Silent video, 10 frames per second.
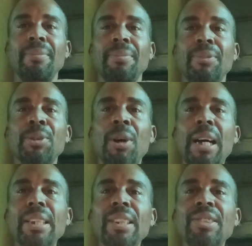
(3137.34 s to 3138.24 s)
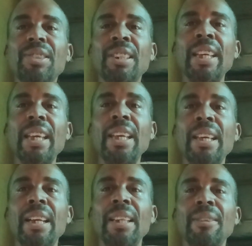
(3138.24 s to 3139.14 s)
So on this day,
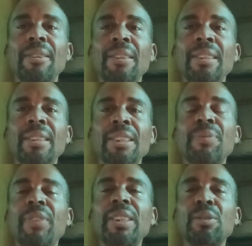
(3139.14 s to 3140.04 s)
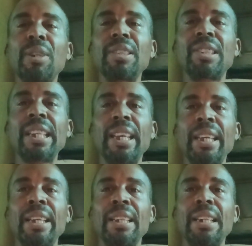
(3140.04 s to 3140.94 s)
this Veterans
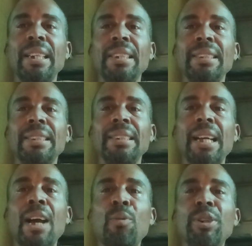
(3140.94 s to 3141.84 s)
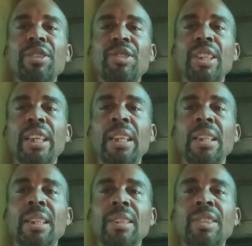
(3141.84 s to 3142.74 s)
Day, I want to say
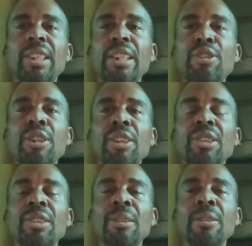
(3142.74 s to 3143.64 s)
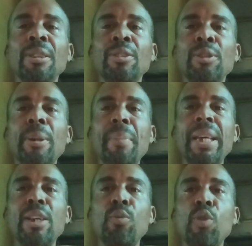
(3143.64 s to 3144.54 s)
to the
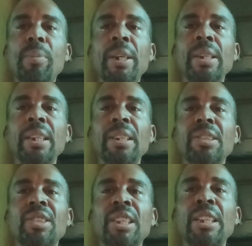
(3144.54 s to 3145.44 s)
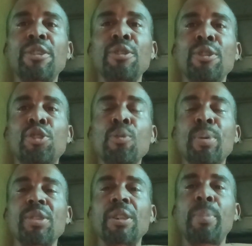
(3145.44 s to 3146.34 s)
men and women in the State
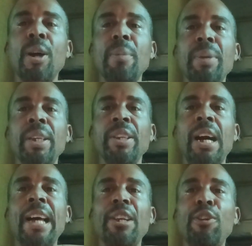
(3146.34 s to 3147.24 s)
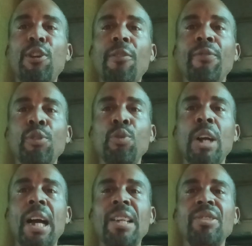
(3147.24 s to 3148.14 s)
Troopers Department, I love you
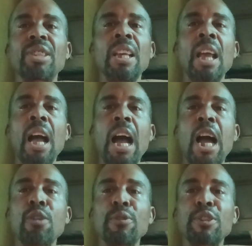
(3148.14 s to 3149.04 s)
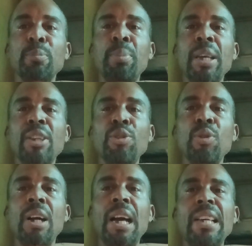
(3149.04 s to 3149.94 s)
guys. I respect you
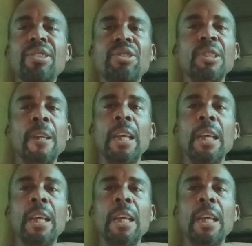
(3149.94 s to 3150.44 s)
guys.